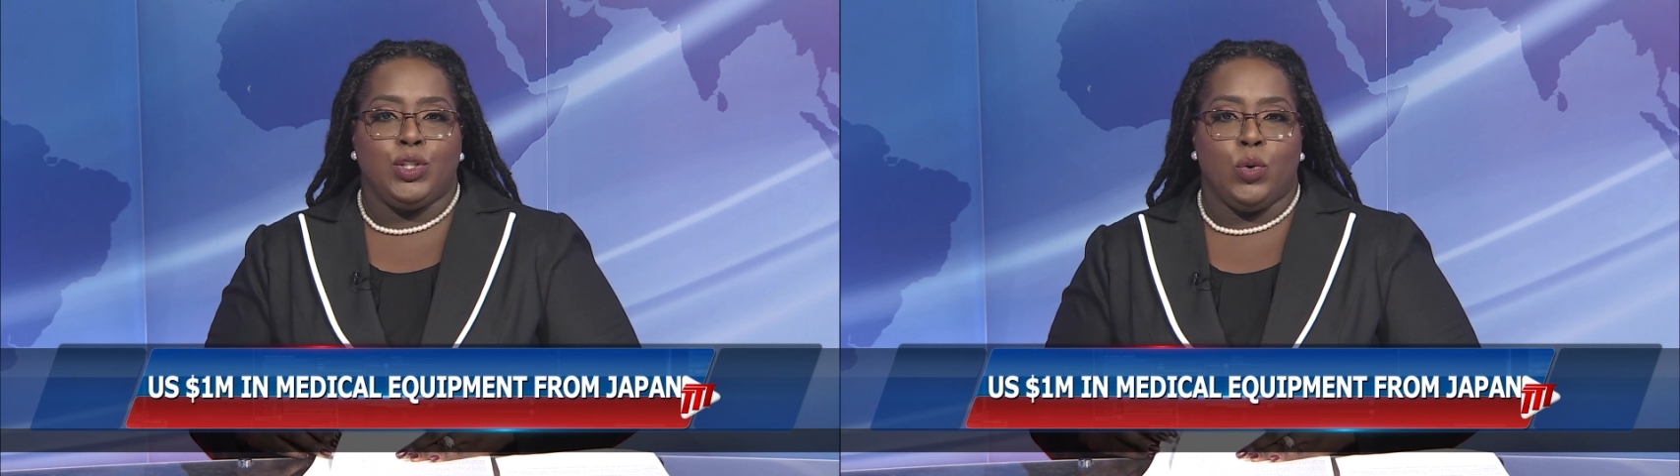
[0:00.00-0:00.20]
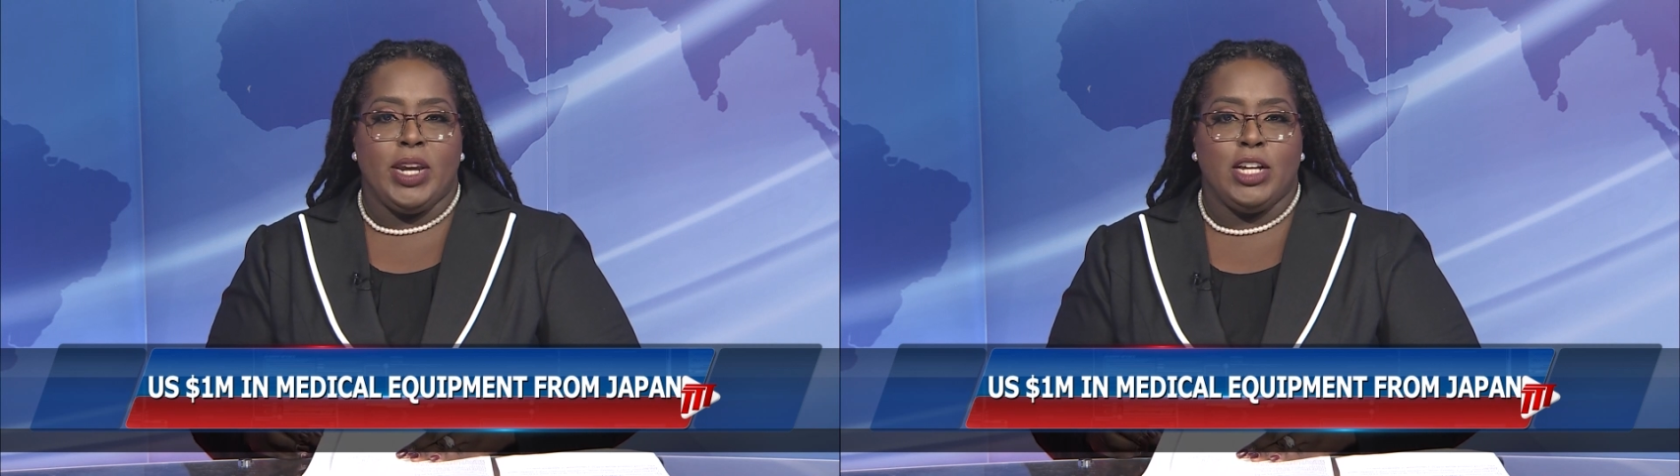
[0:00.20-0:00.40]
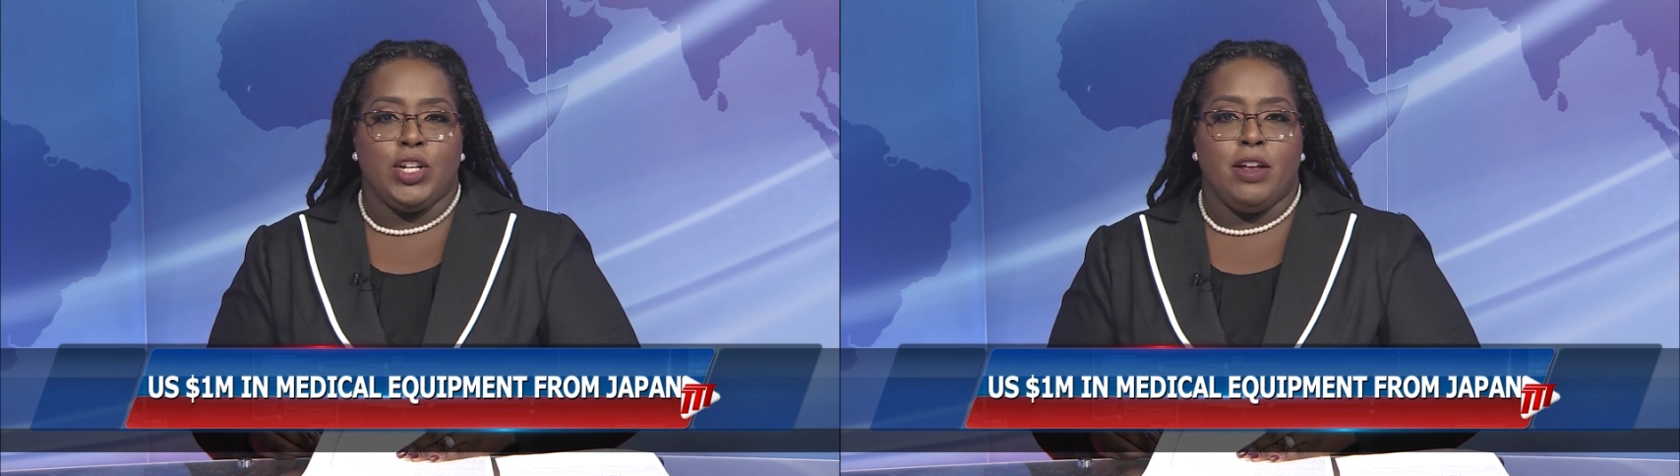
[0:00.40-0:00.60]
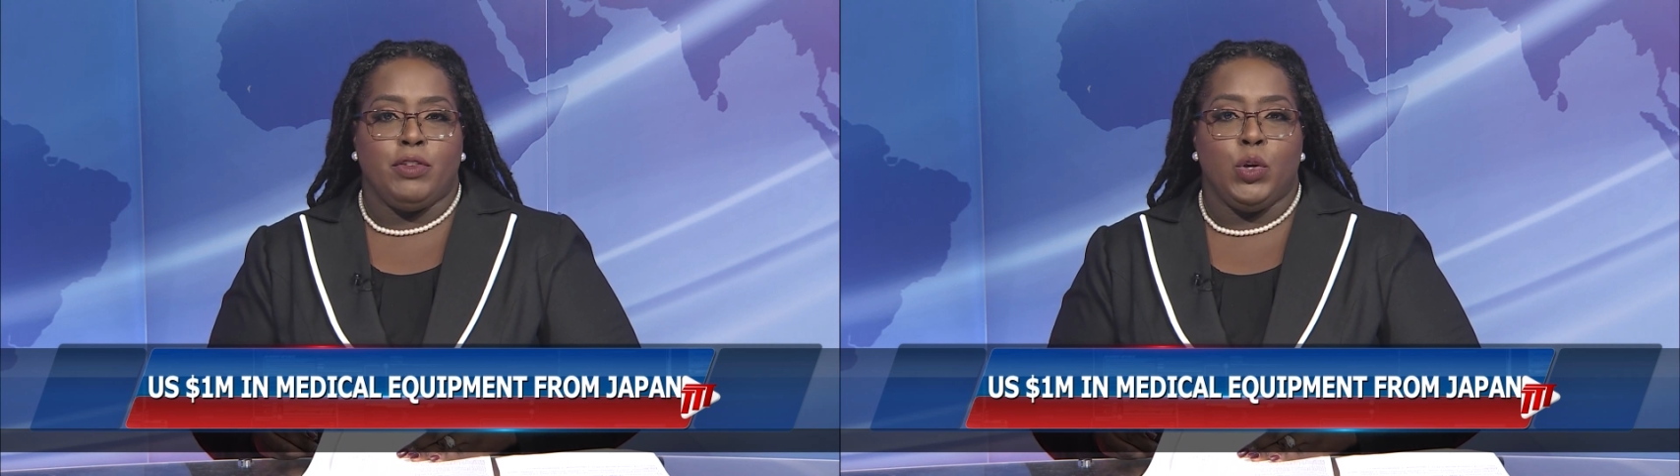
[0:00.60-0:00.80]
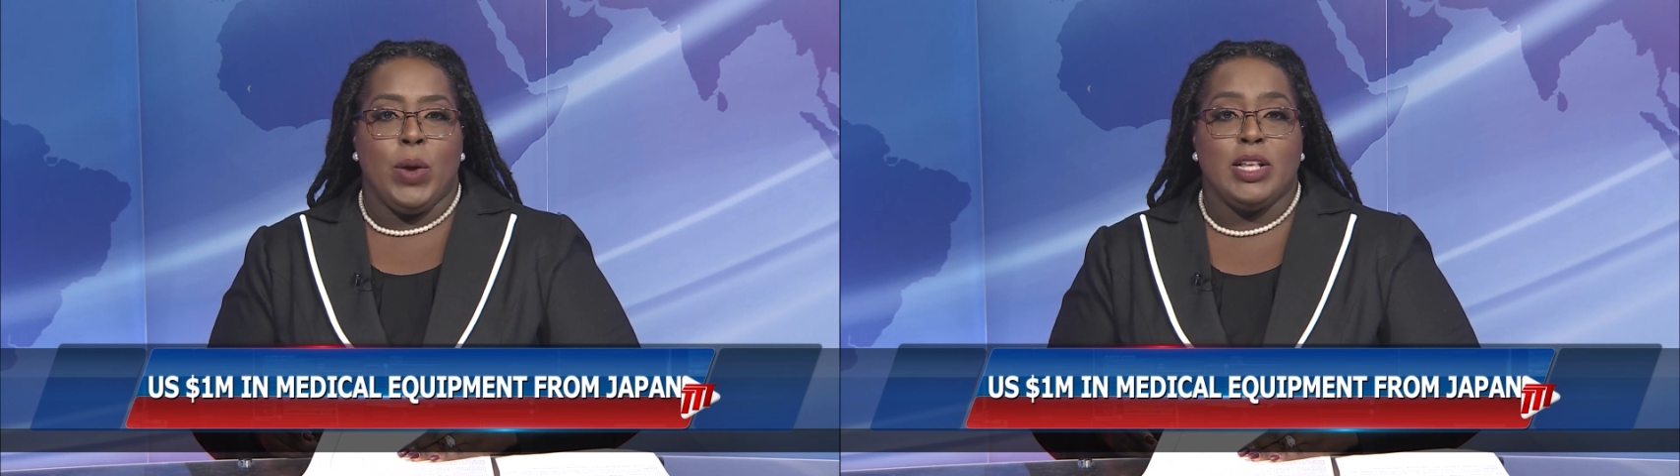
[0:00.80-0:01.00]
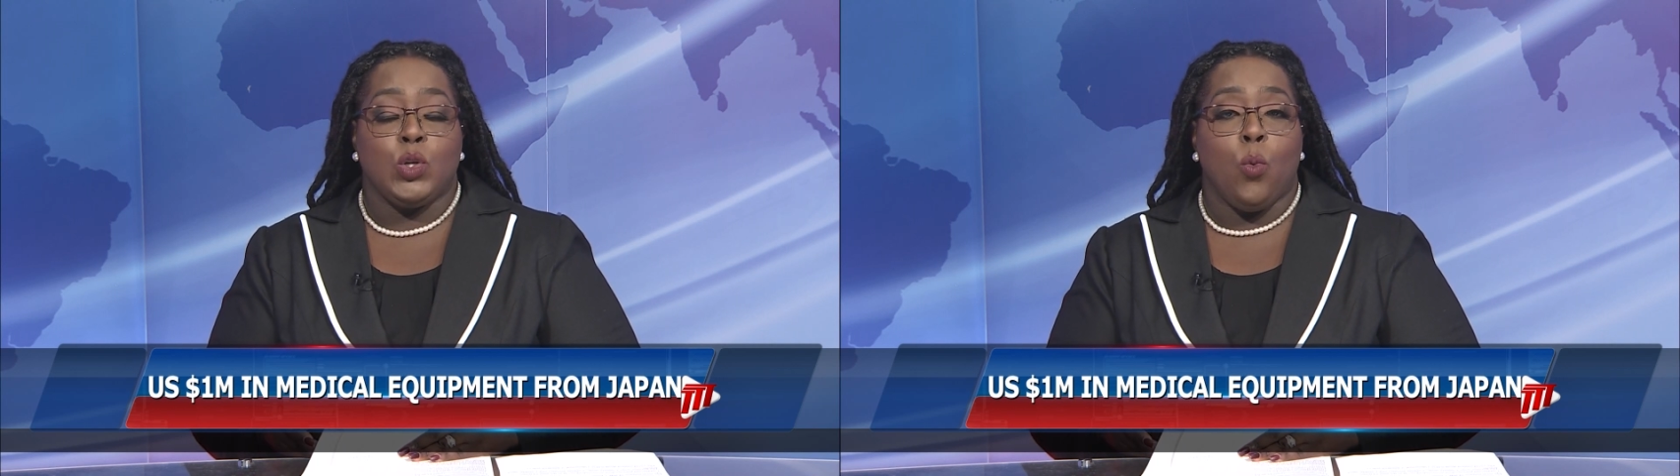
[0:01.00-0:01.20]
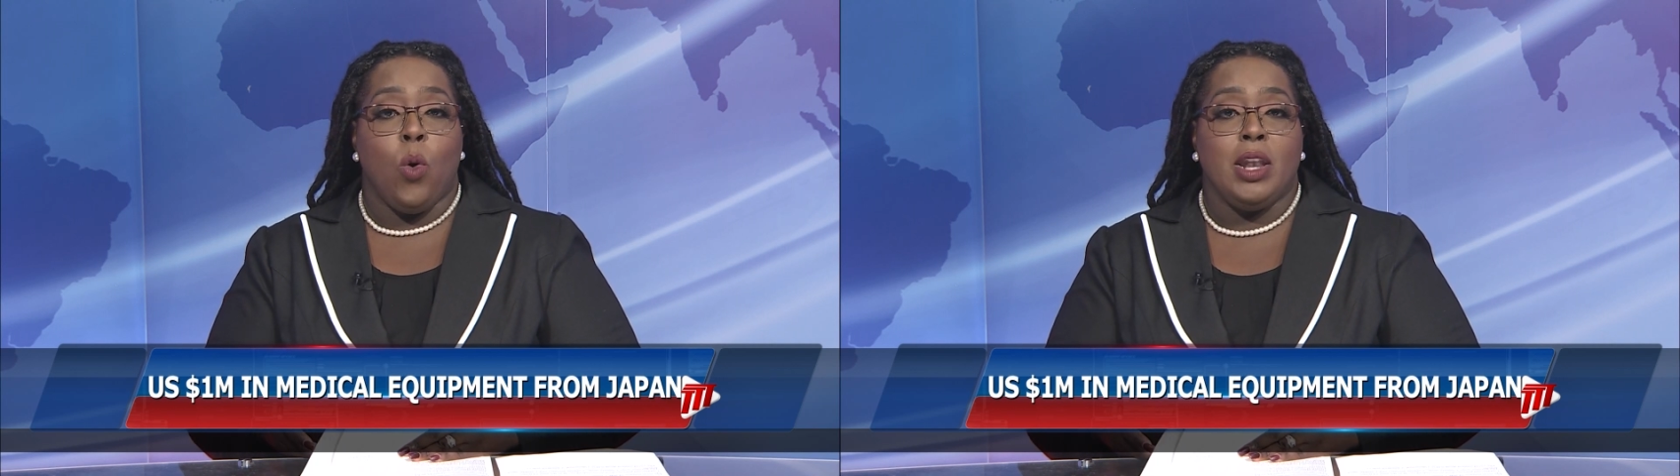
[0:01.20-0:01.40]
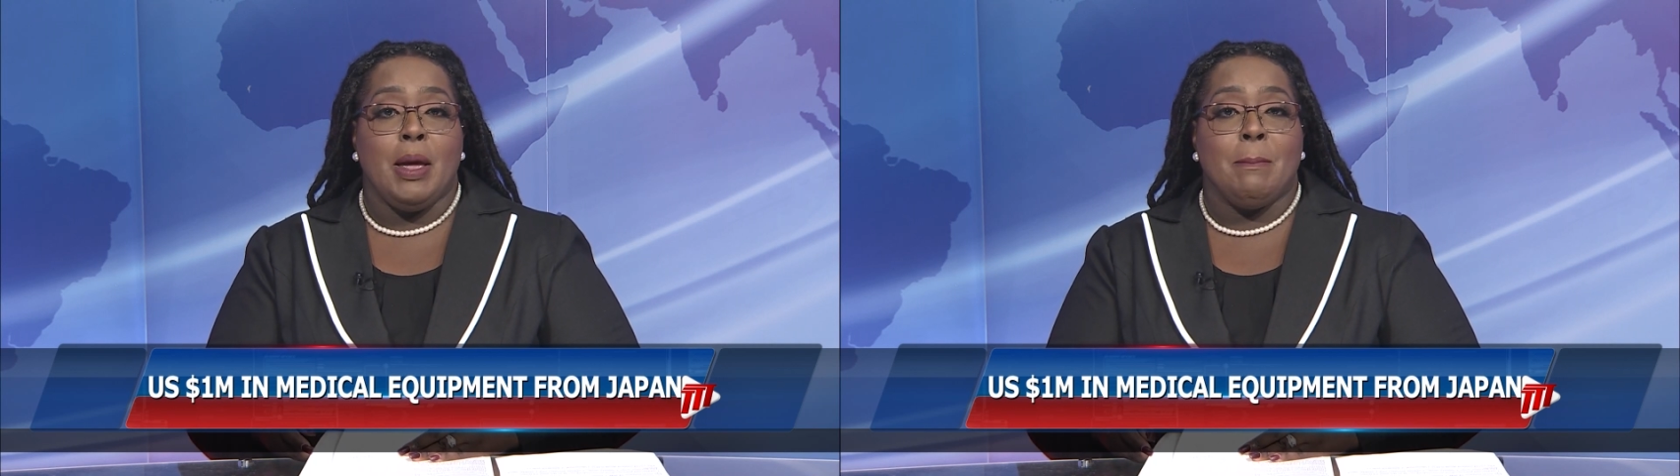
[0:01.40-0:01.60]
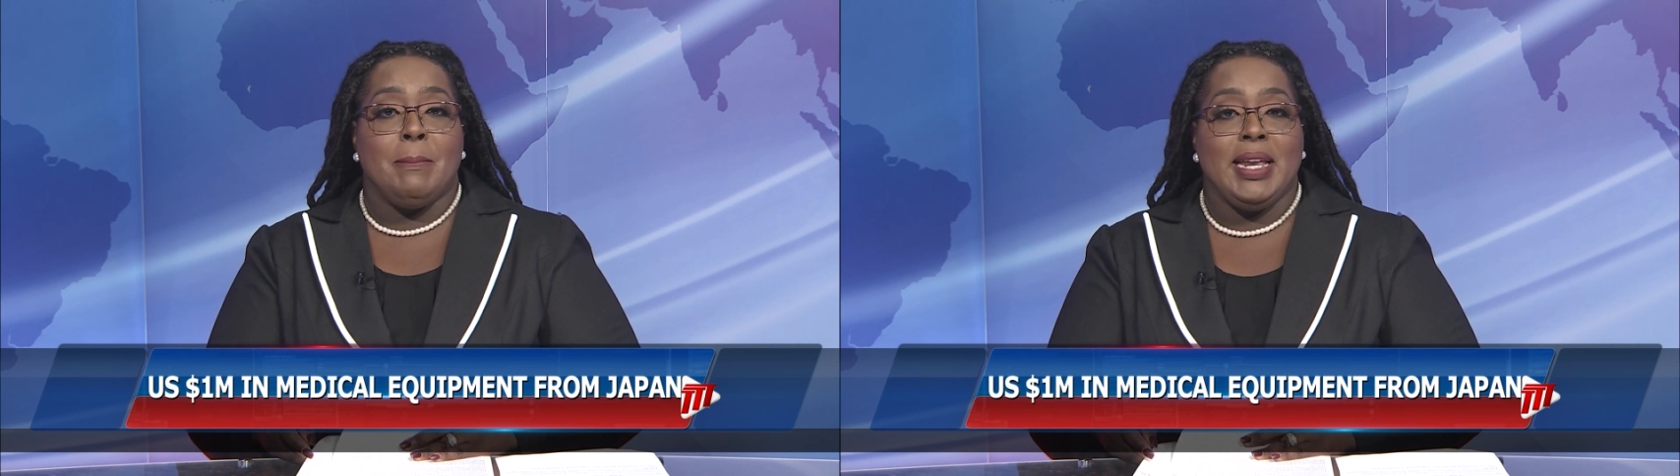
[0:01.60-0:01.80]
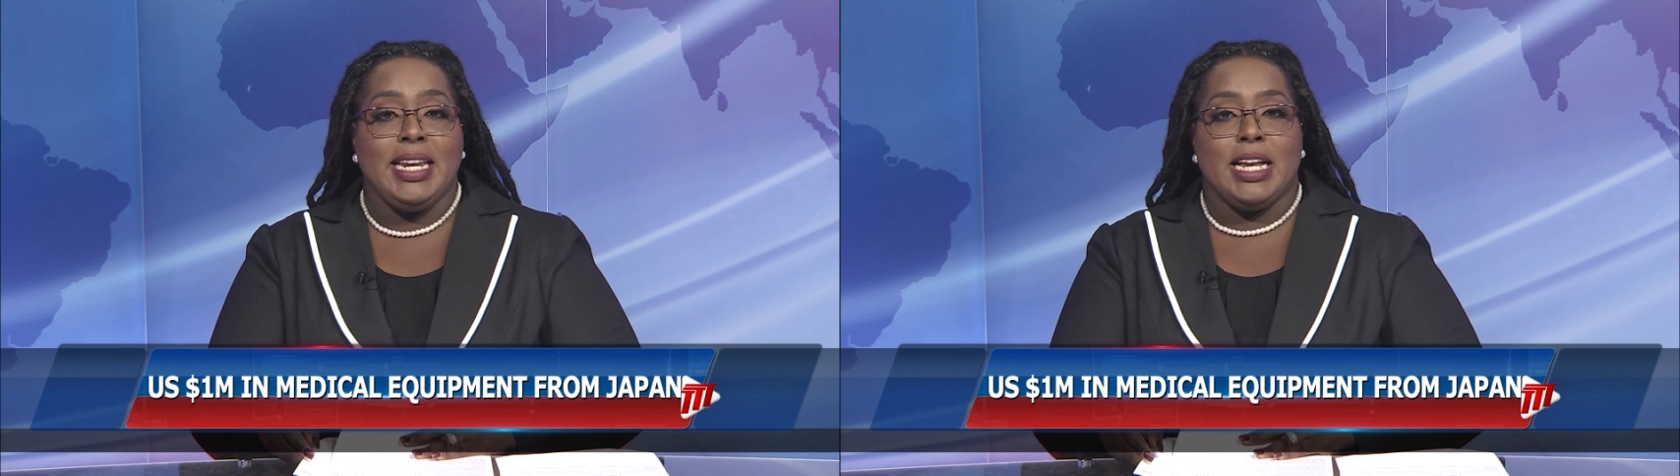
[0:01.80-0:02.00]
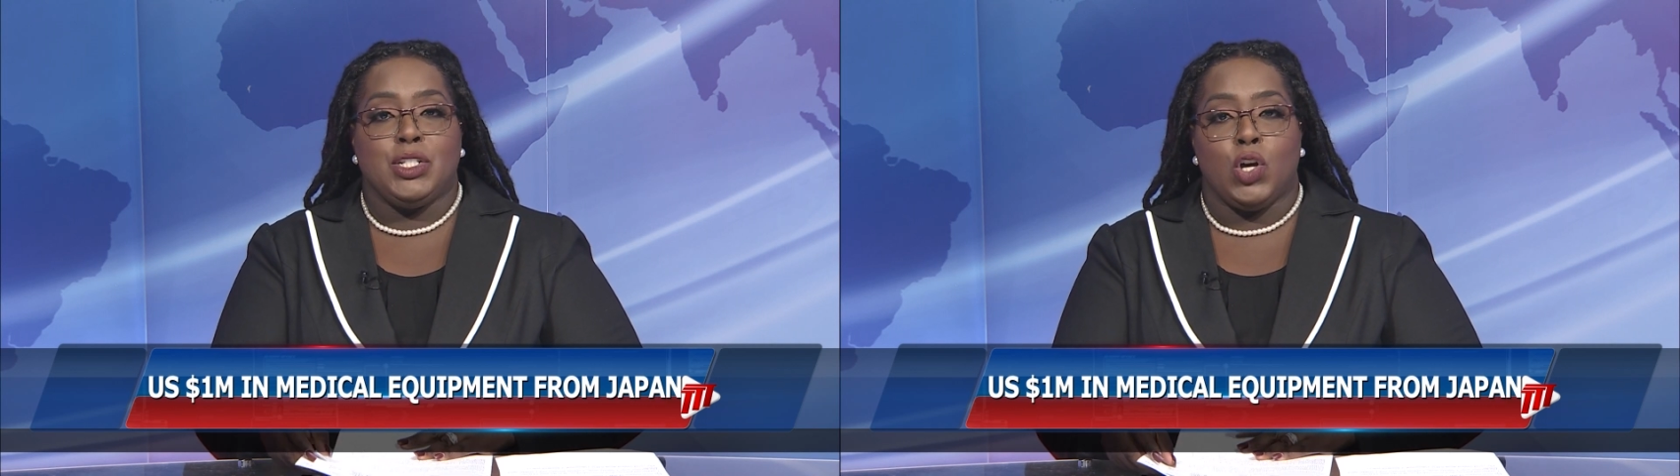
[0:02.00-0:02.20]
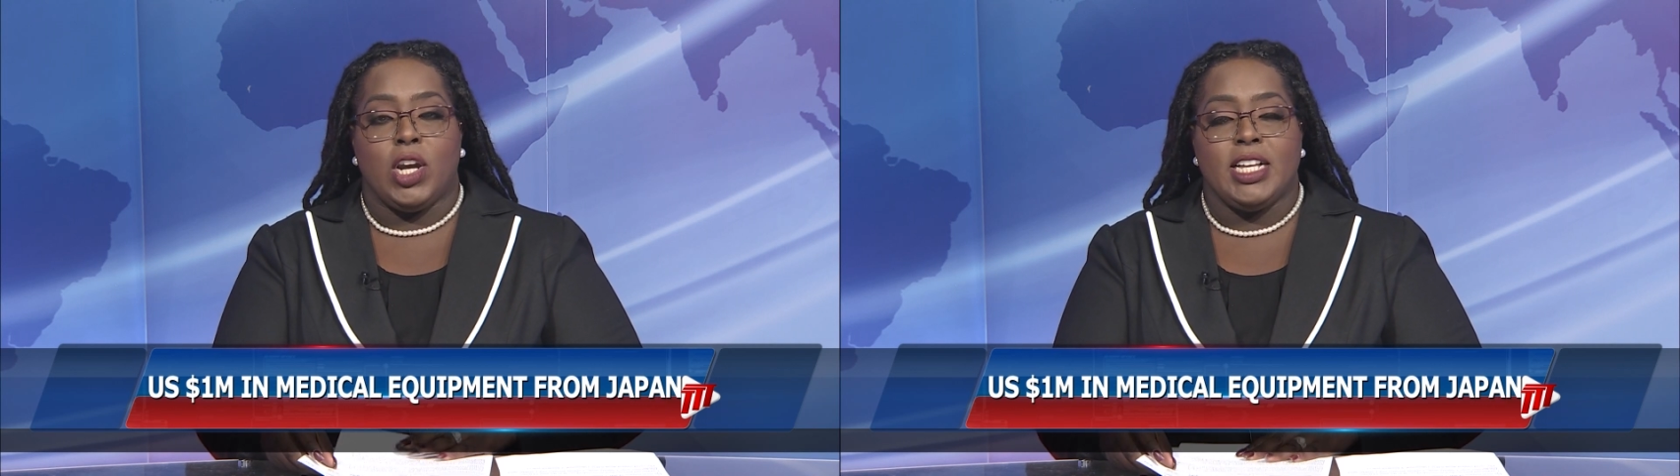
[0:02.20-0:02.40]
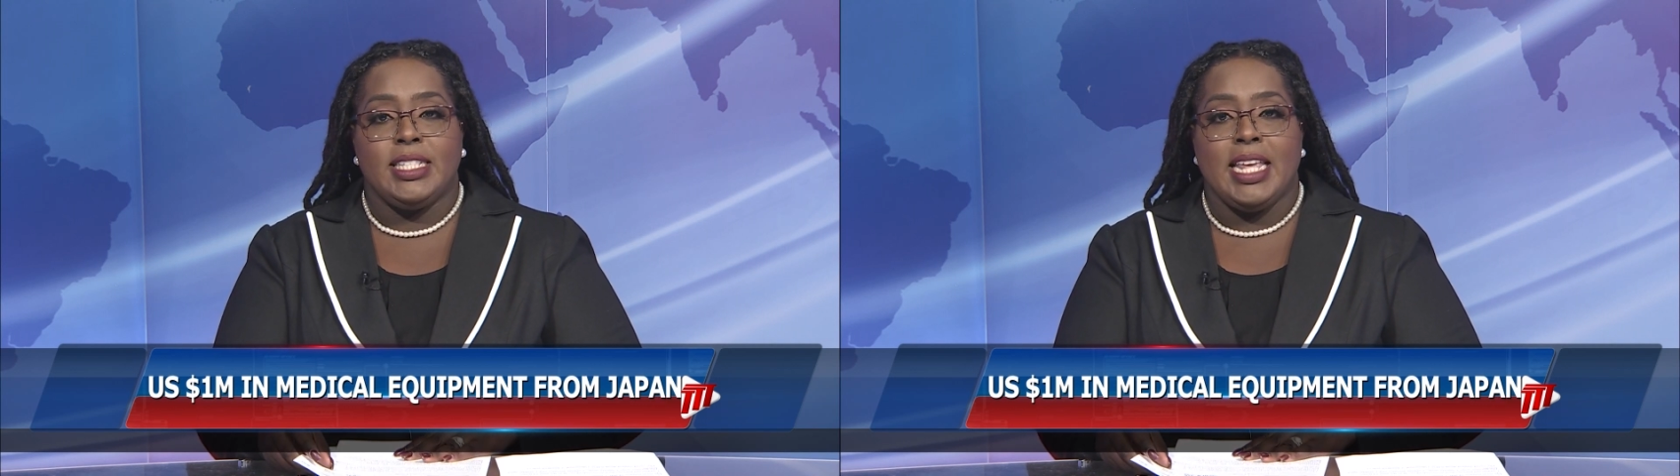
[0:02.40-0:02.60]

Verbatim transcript: its donation of US $1 million